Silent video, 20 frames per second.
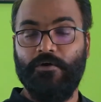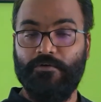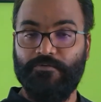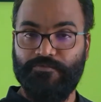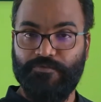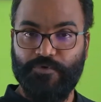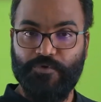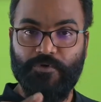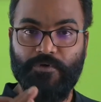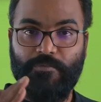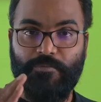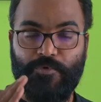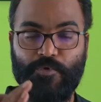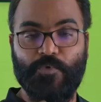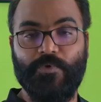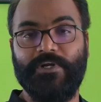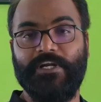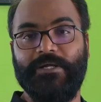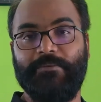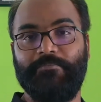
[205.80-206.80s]
of your
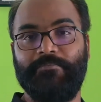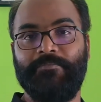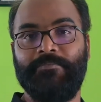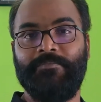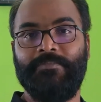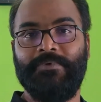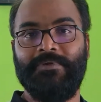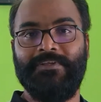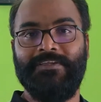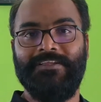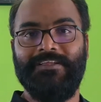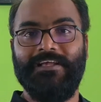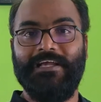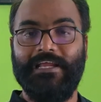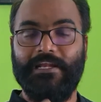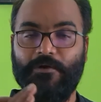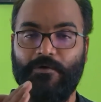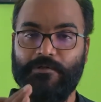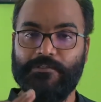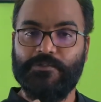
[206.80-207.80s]
program
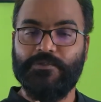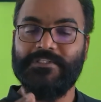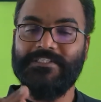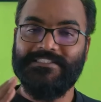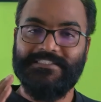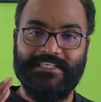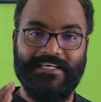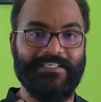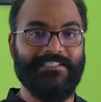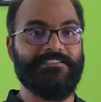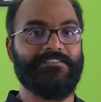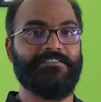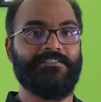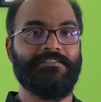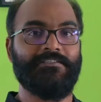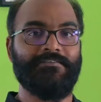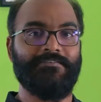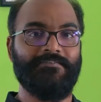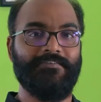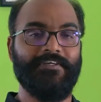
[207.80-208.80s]
and also the
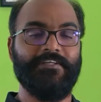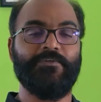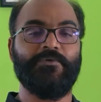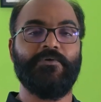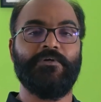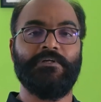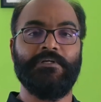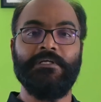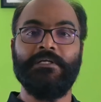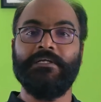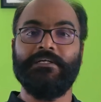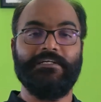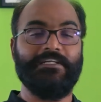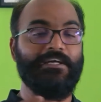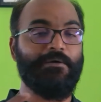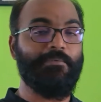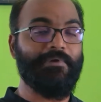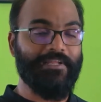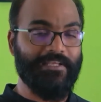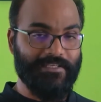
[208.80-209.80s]
size where you are
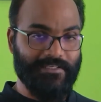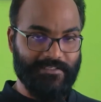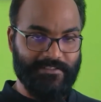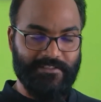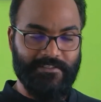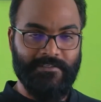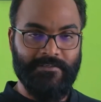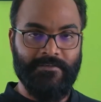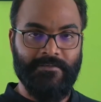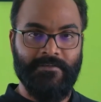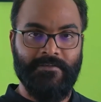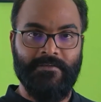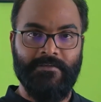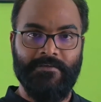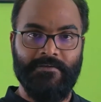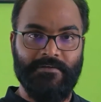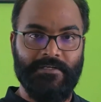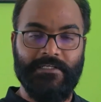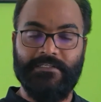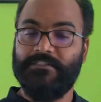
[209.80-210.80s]
doubling it,
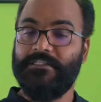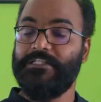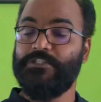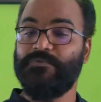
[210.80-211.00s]
right?